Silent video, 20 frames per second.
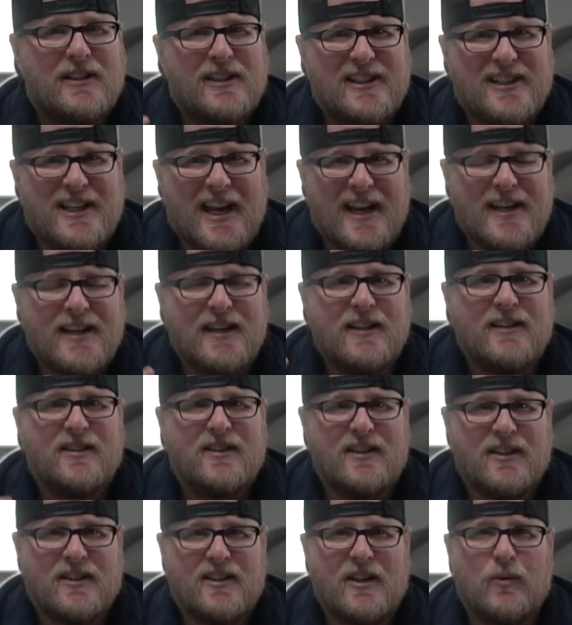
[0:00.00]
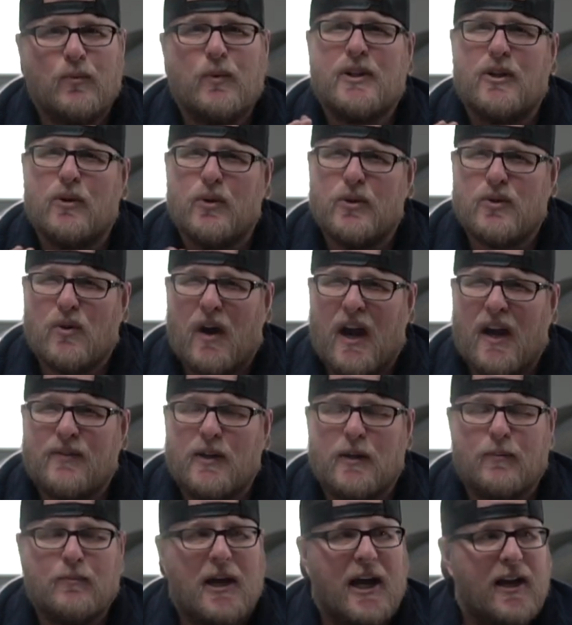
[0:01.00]
stay consistent with your
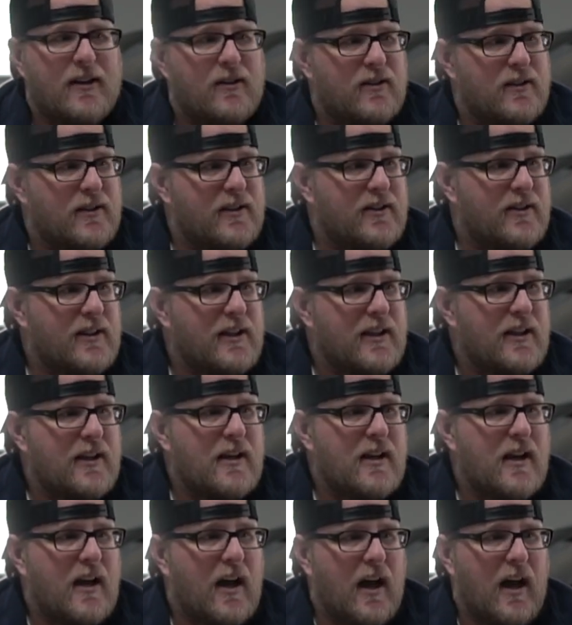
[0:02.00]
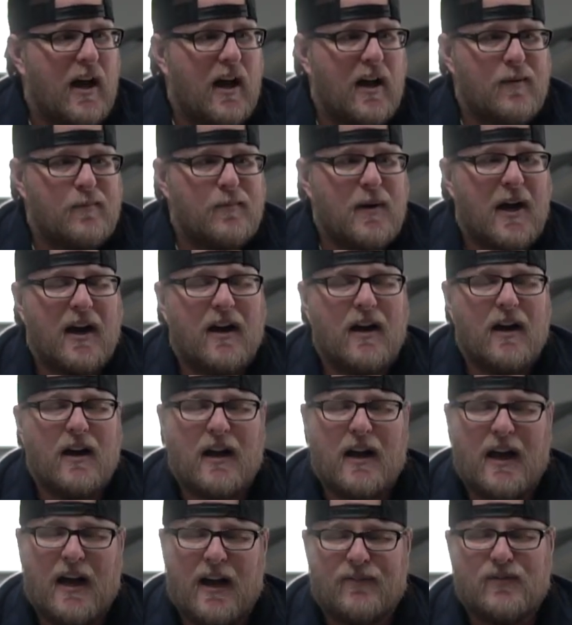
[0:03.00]
driving patterns.
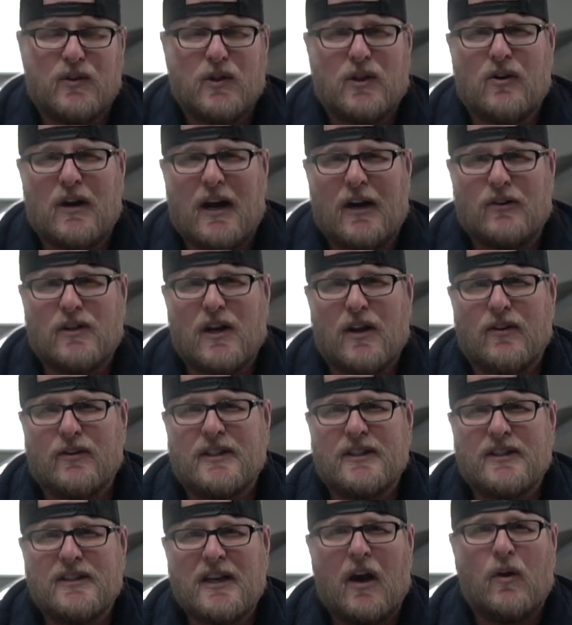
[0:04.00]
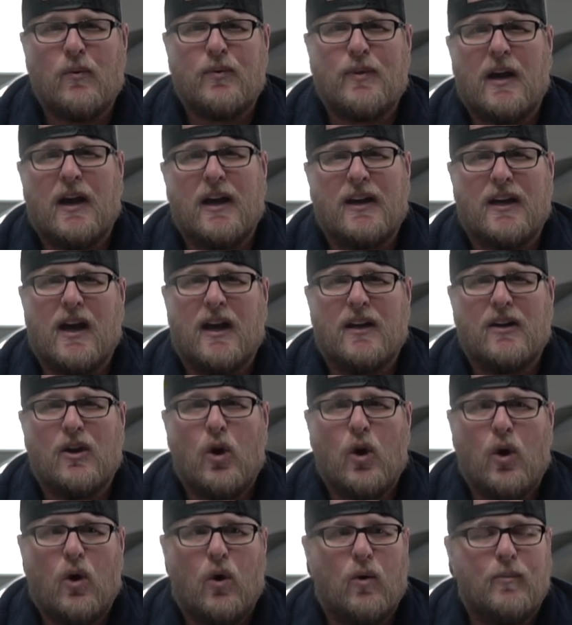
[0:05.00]
After Crown Rally South, I got
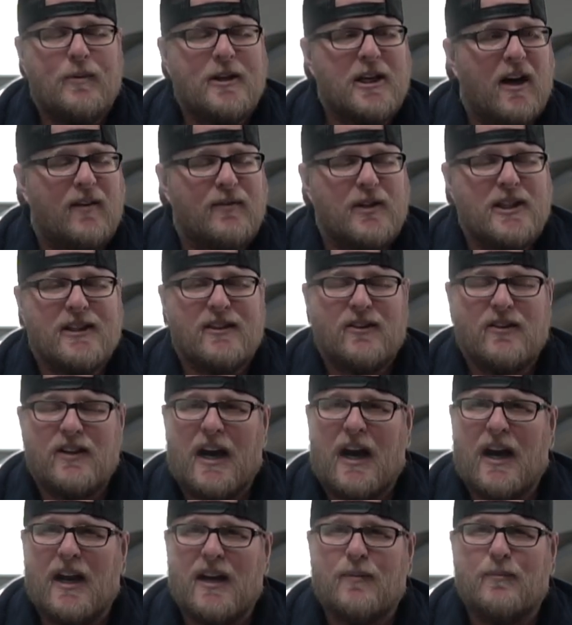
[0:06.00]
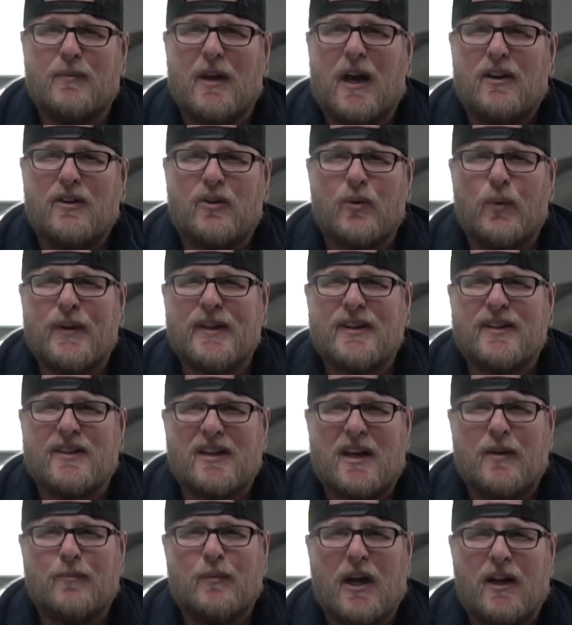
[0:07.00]
home, and obviously I am not doing the
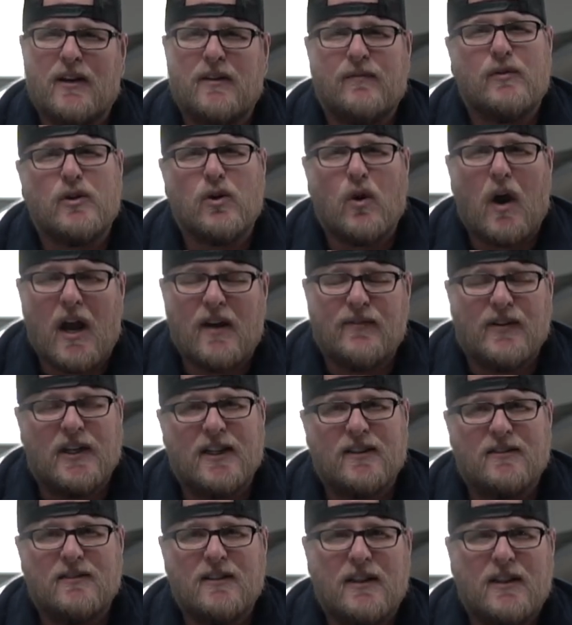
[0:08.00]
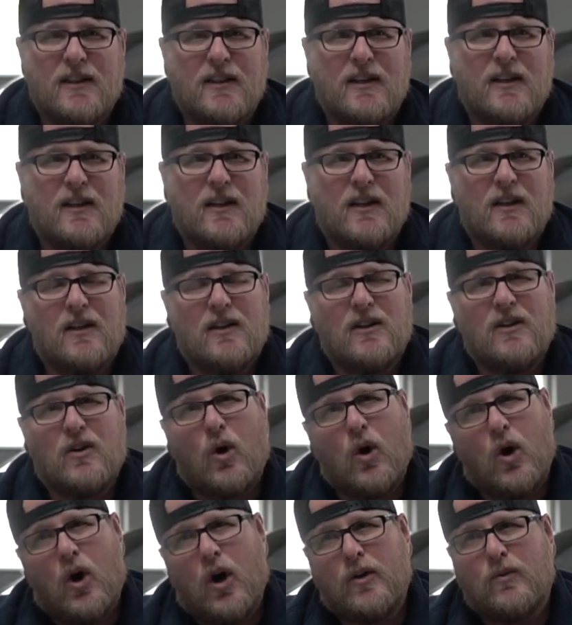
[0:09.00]
same kind of driving
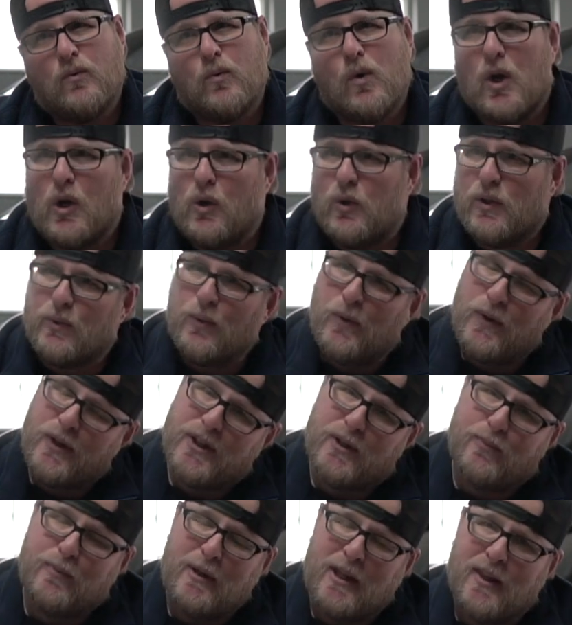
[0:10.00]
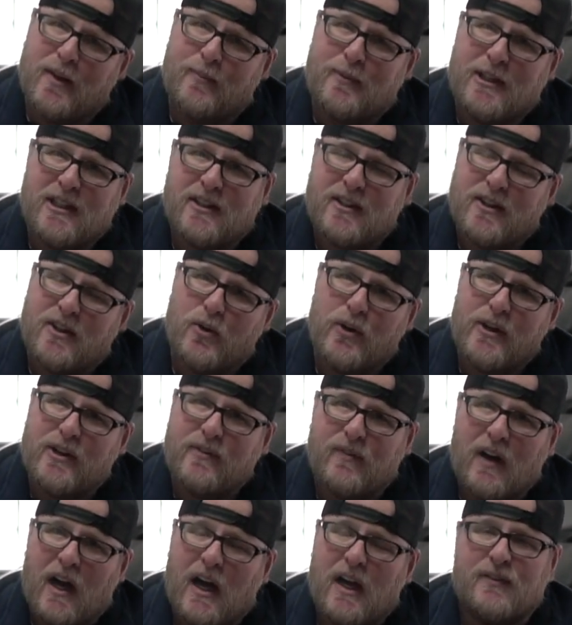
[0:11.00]
on roads where the speed limit is
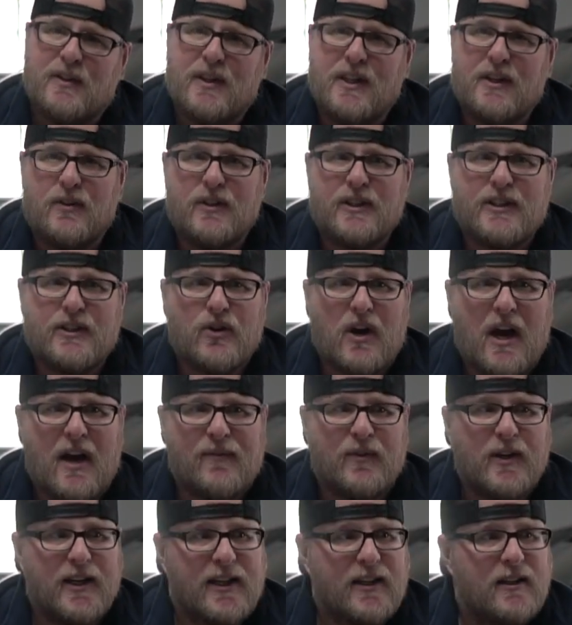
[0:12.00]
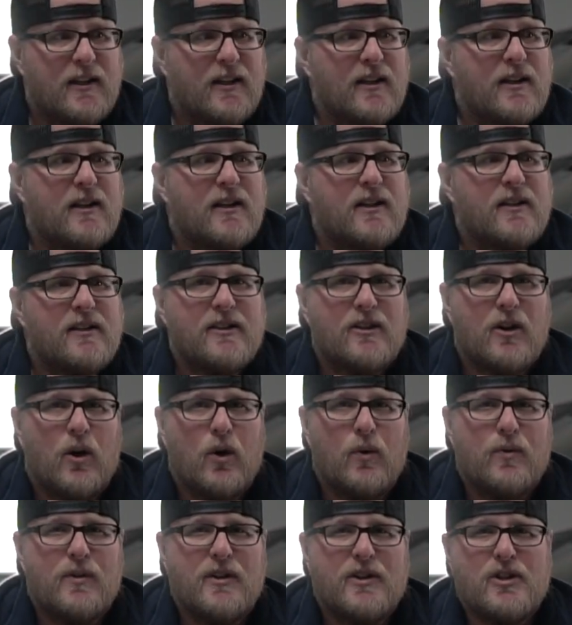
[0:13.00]
35 and there's traffic.
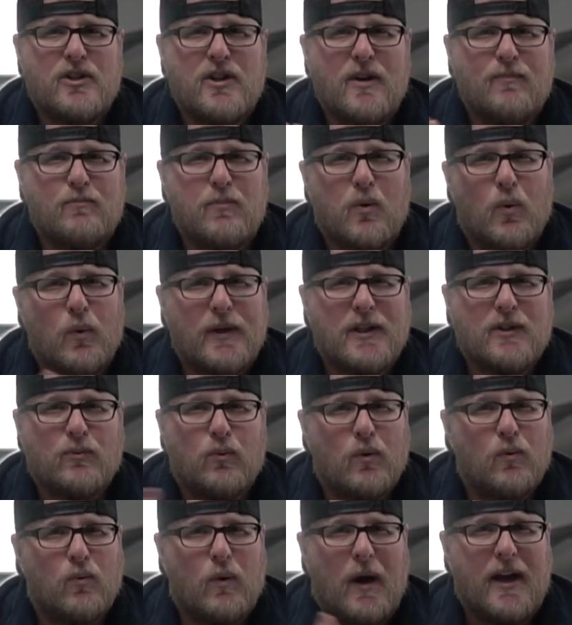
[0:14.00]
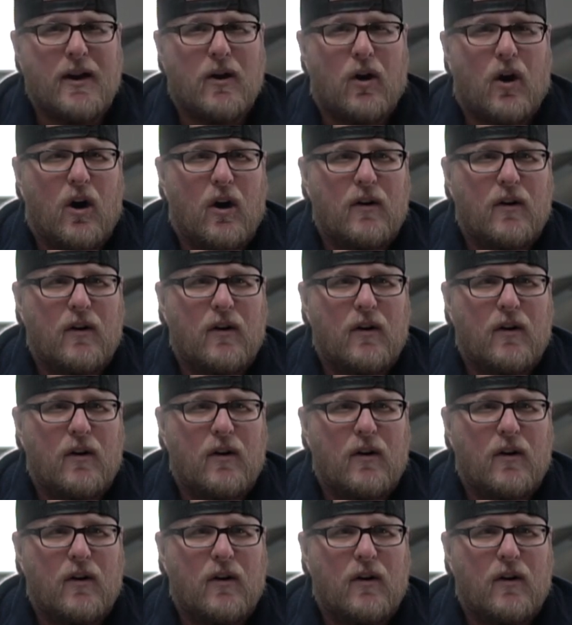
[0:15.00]
So the shift points were way off.